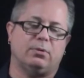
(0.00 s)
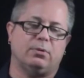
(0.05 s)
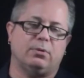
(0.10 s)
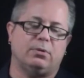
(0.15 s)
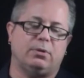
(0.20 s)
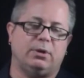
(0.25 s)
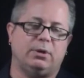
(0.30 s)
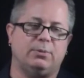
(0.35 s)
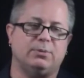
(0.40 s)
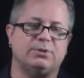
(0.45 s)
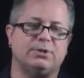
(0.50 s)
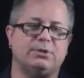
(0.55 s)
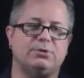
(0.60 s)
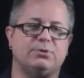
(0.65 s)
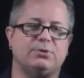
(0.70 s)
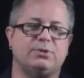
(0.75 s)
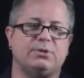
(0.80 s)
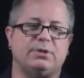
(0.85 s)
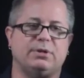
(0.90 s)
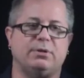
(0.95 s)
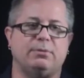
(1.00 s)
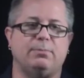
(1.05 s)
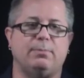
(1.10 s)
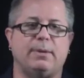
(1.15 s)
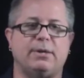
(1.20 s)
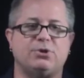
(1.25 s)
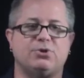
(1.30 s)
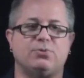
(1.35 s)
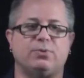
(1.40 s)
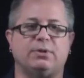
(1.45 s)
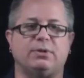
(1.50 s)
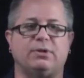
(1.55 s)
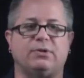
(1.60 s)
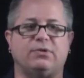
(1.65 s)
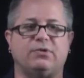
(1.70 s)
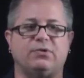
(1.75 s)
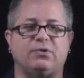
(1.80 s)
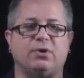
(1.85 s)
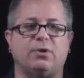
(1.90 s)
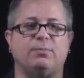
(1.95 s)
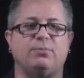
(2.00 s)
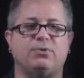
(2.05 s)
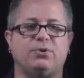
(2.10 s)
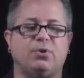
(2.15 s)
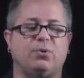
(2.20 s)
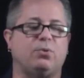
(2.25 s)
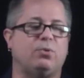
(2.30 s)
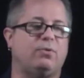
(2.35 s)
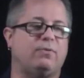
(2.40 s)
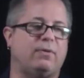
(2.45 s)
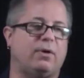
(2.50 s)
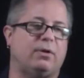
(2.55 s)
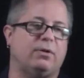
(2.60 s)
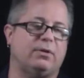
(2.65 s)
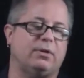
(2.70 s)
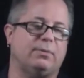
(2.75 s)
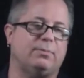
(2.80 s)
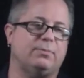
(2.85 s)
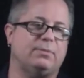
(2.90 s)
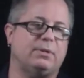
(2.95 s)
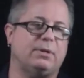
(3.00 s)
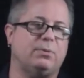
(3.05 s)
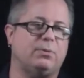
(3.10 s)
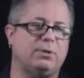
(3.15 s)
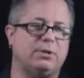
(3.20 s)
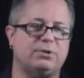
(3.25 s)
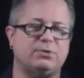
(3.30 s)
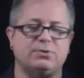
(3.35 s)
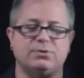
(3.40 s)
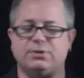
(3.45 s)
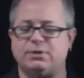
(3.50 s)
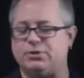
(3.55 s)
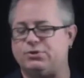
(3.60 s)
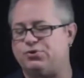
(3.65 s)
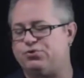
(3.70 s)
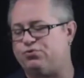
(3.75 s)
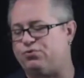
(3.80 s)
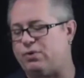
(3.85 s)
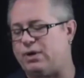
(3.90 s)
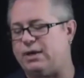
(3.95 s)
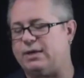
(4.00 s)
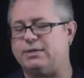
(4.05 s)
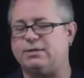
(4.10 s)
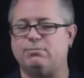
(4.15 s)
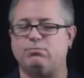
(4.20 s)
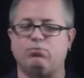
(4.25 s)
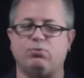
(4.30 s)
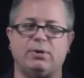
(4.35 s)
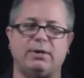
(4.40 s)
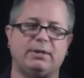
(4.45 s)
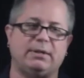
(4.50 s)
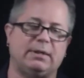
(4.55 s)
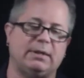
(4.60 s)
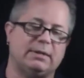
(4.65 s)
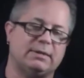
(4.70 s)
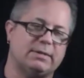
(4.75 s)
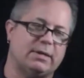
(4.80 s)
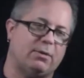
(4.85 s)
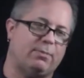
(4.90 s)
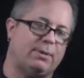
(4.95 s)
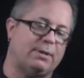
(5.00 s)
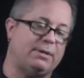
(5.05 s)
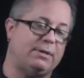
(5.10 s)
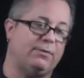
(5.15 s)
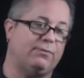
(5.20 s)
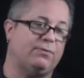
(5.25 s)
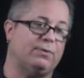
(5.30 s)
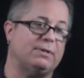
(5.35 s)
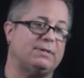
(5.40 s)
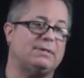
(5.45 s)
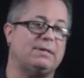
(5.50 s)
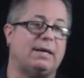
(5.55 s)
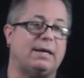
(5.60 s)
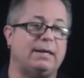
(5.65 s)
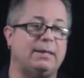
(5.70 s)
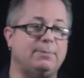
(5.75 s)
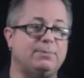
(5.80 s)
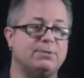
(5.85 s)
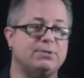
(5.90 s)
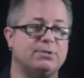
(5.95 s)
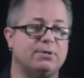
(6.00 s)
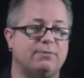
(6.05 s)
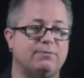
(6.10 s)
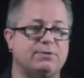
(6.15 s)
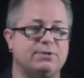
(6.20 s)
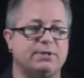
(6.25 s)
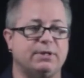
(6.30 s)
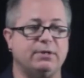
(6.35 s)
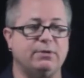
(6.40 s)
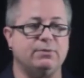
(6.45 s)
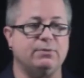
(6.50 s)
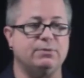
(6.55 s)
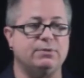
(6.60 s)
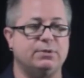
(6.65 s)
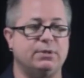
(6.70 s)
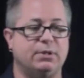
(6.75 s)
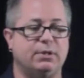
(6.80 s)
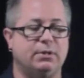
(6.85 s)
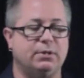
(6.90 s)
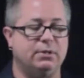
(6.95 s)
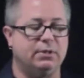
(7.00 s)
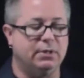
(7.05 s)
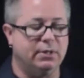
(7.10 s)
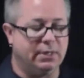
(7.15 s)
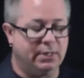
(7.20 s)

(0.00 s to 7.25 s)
he was interested in measuring the sum total of all of them. They weren't interested in trying to break things out by different types of skills and